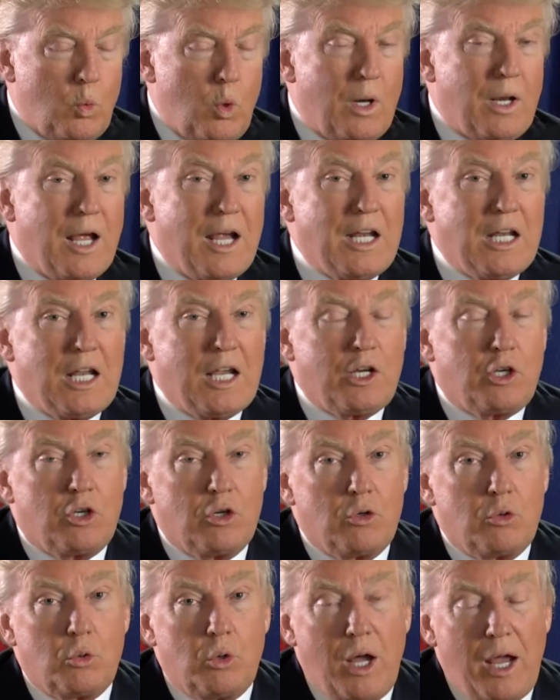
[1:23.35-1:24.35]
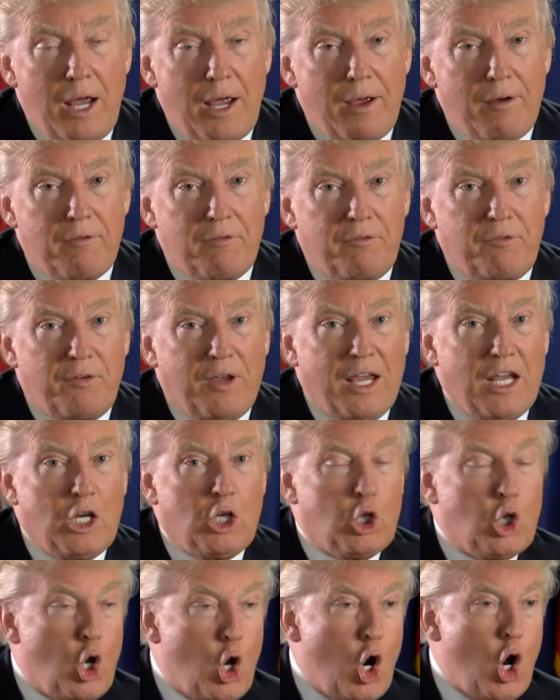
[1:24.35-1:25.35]
well i'd like to have a
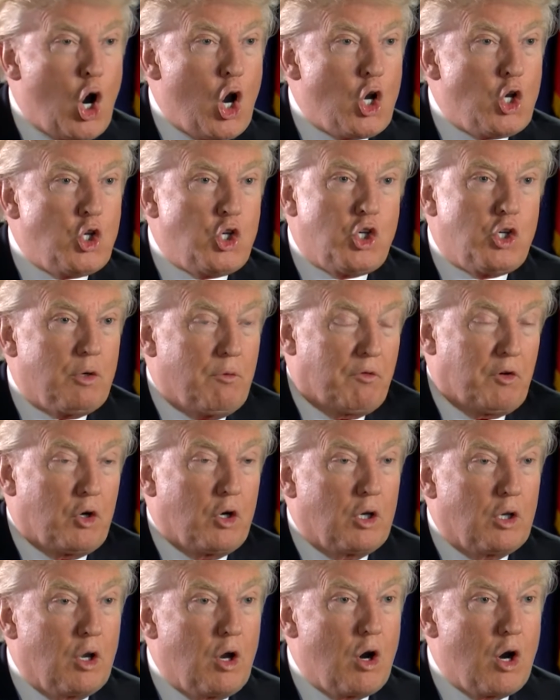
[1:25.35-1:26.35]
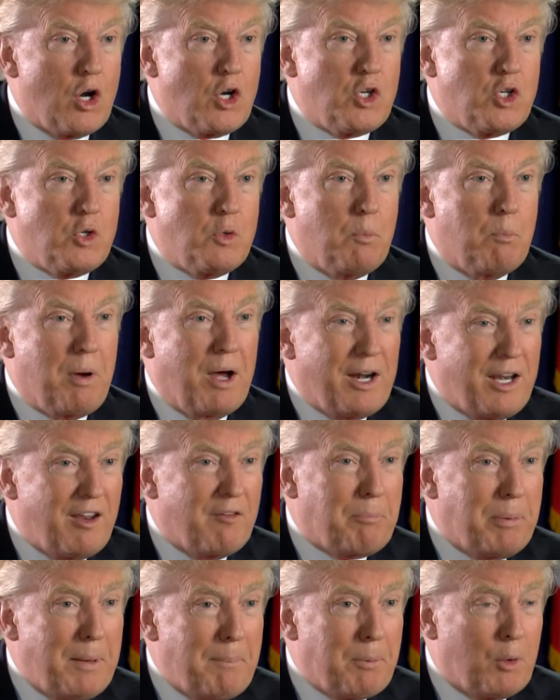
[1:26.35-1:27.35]
large very large body
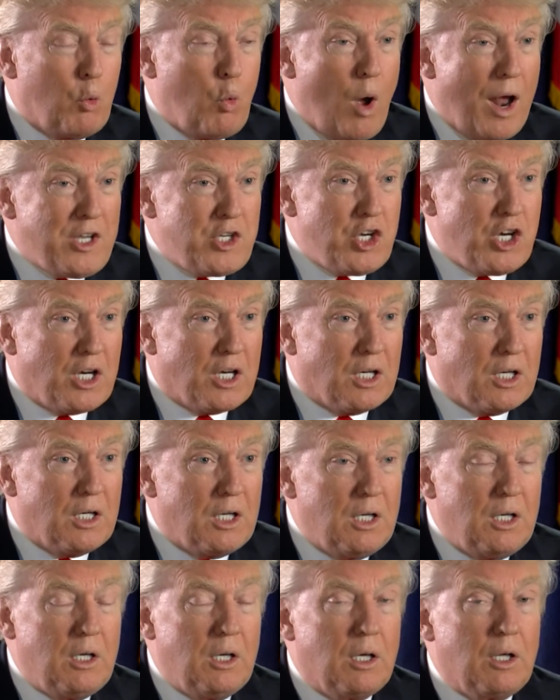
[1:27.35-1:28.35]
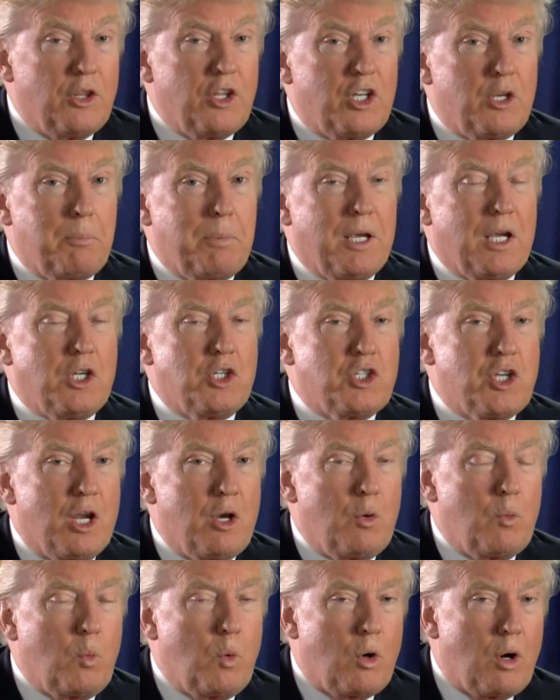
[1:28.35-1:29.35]
of people watching the debates,
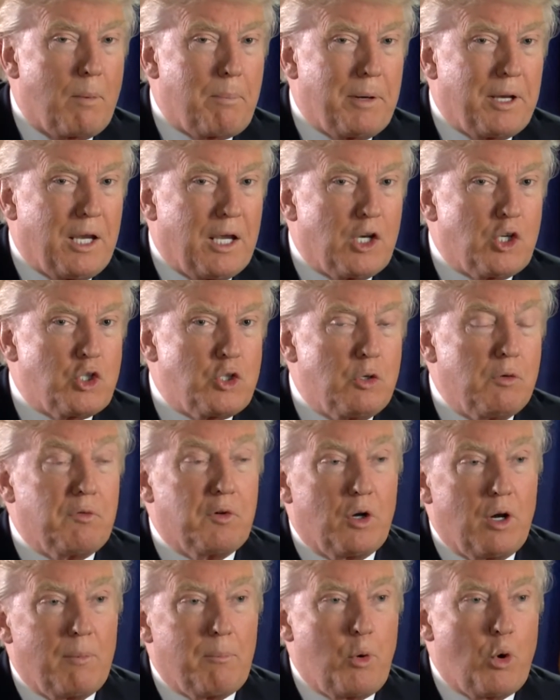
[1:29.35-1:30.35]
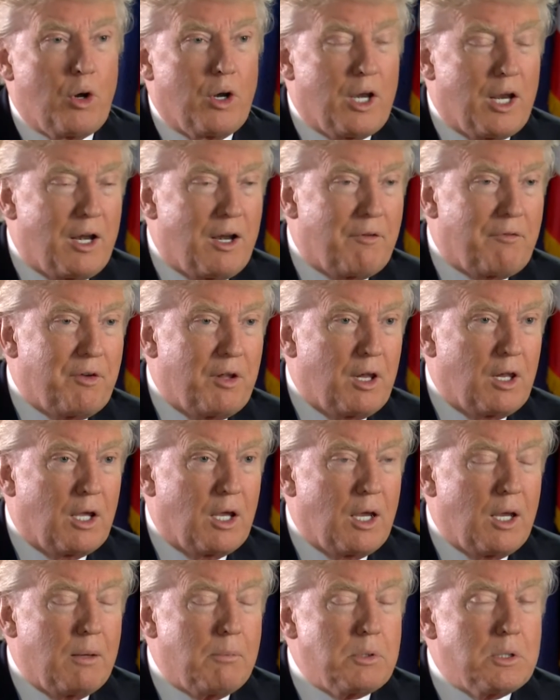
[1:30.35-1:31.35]
and we're up against two very important NFL
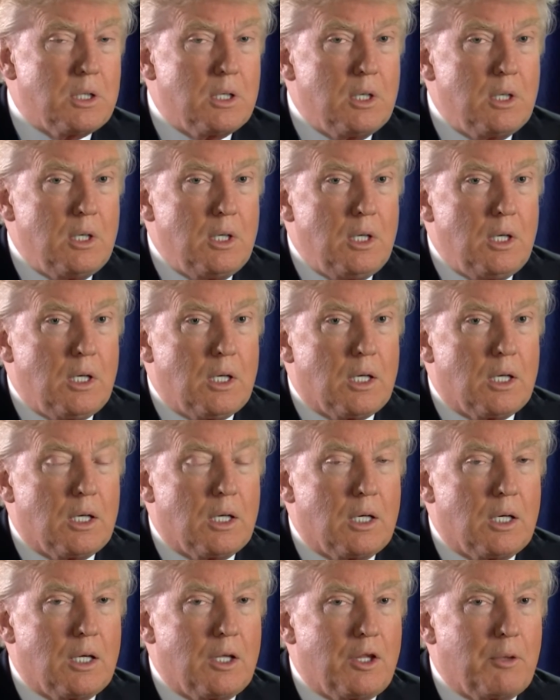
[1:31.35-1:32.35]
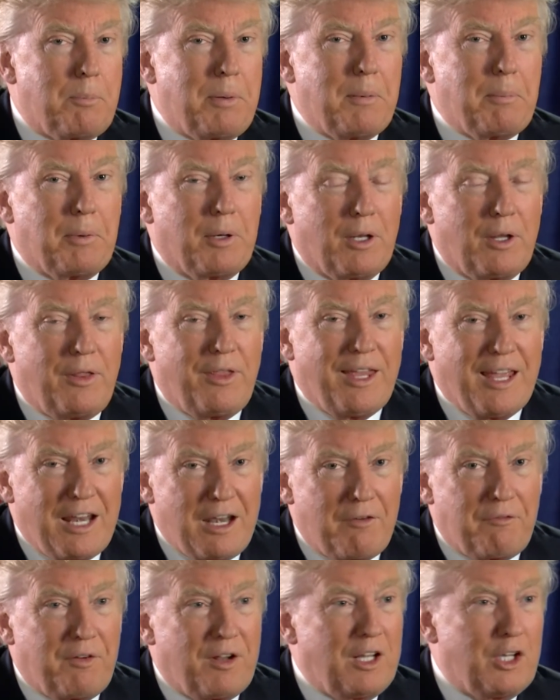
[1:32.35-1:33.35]
games. Uh, the people in the
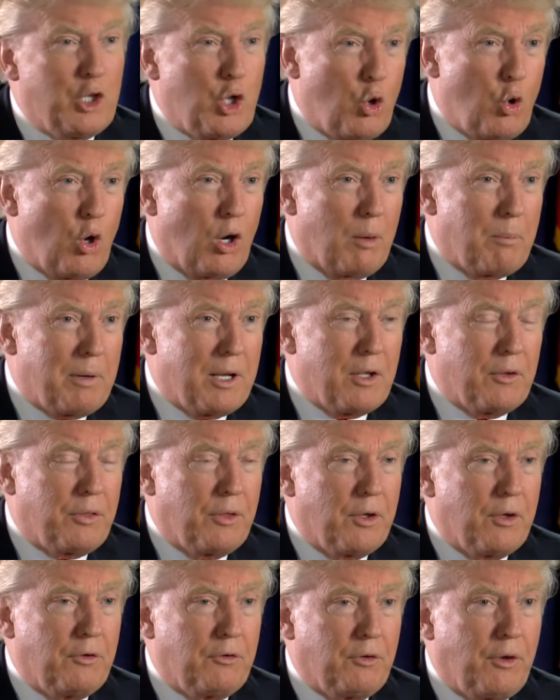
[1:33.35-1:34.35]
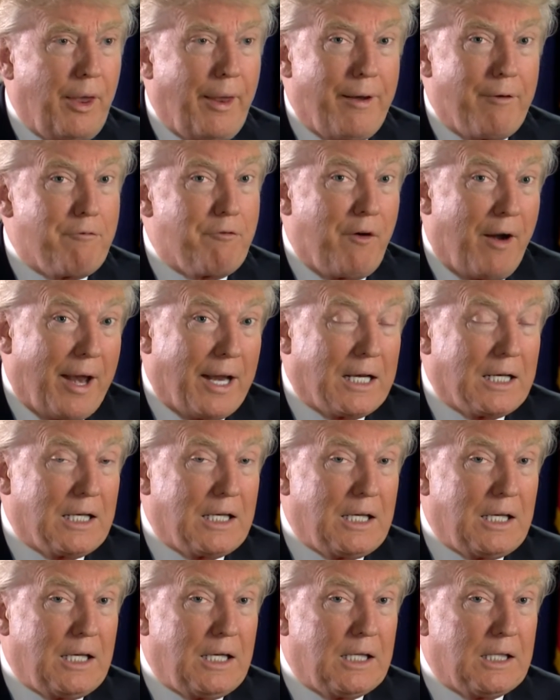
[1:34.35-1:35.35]
NFL know all about this, and
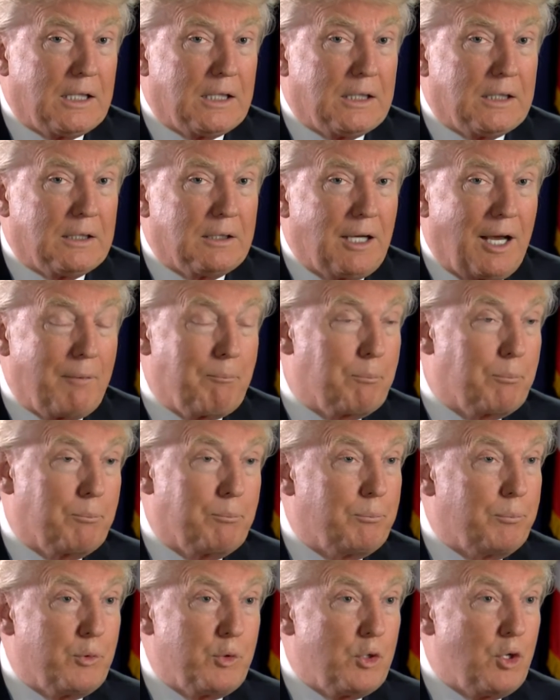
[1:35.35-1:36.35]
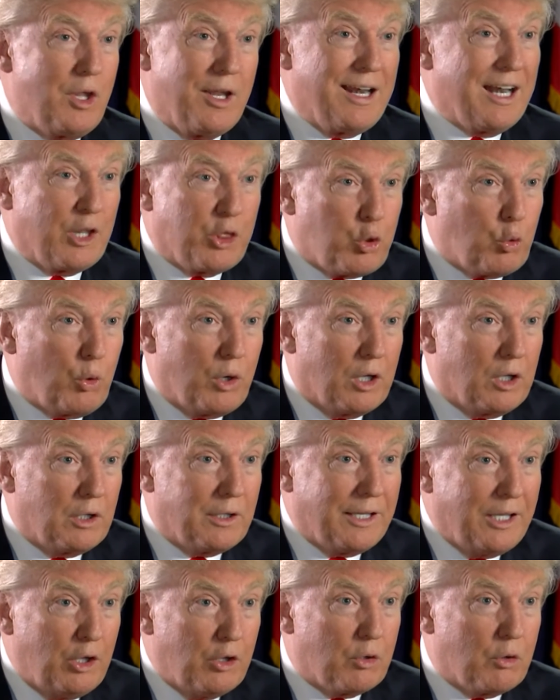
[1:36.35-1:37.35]
frankly, uh, I, they're not
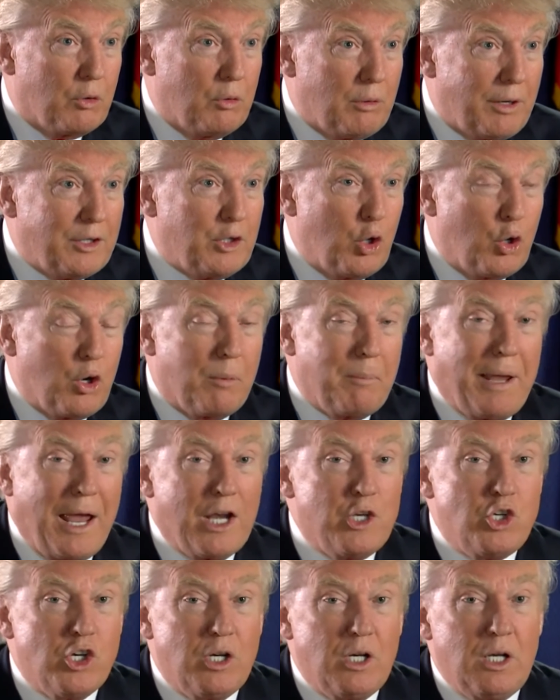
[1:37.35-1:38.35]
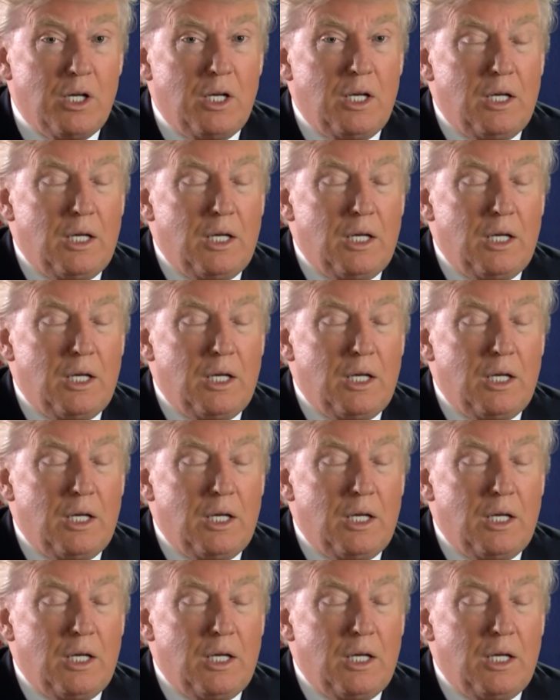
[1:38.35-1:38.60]
thrilled either, I don't imagine.